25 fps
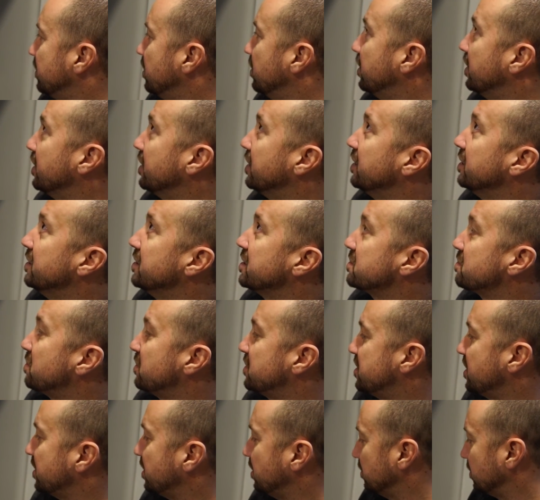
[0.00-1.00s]
unit. In this
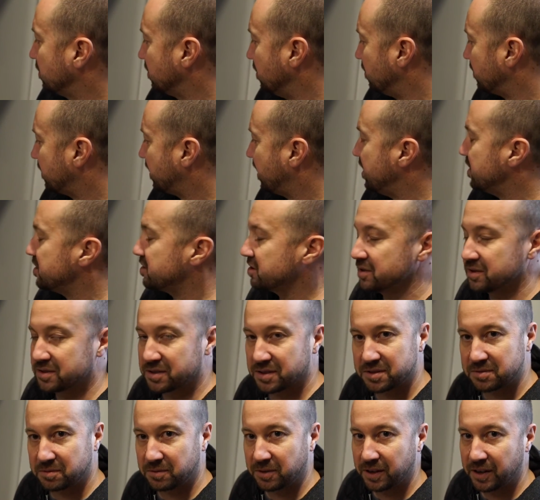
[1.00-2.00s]
particular location,
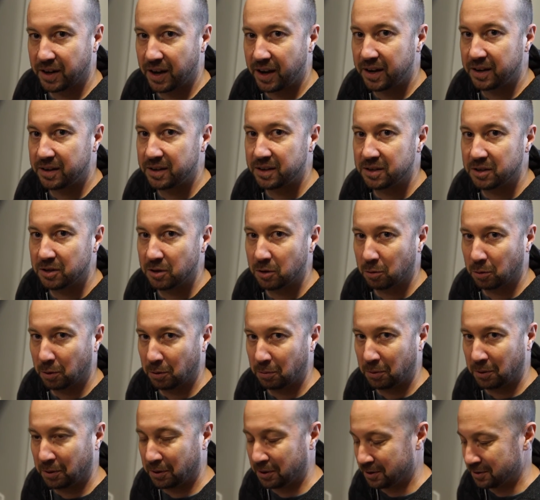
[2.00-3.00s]
since we're in an ADU, we're
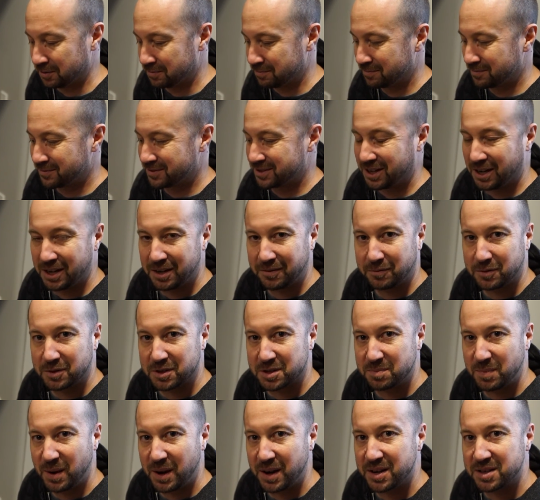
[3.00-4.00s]
really tight for
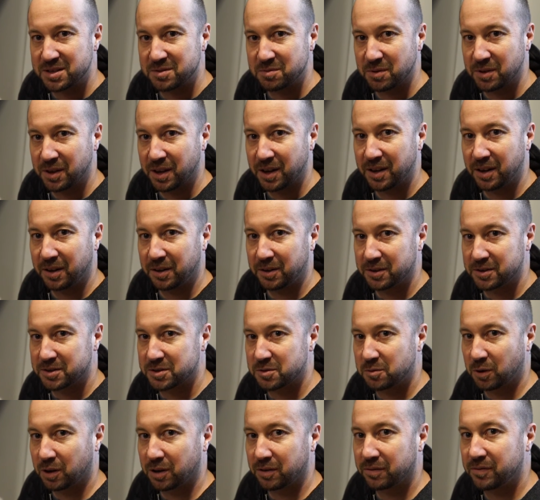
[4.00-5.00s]
space with 800
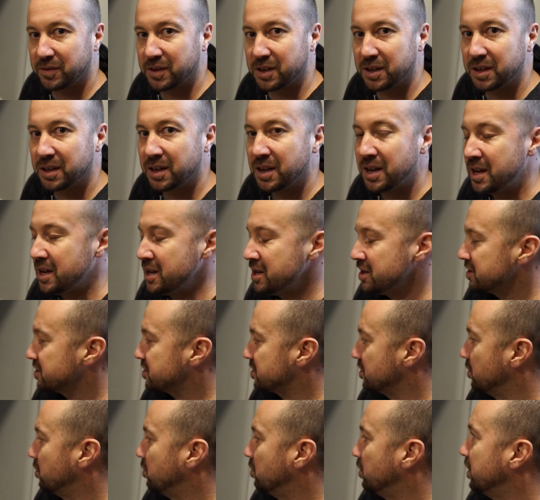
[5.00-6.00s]
square feet.
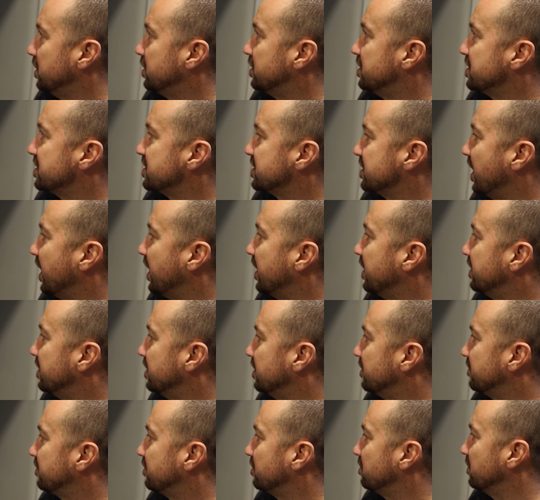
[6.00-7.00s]
So we designed
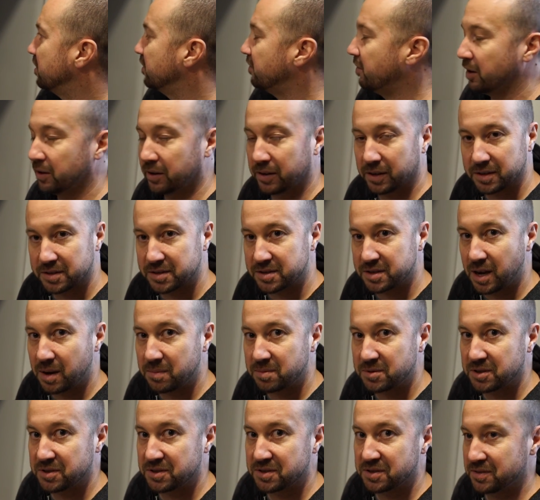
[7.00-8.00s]
it from the very
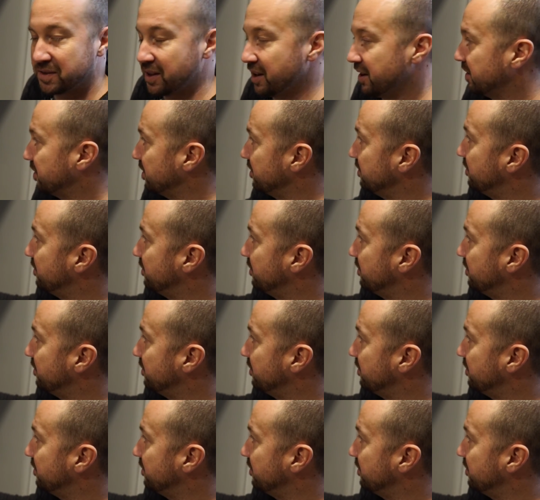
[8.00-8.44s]
inception so that it can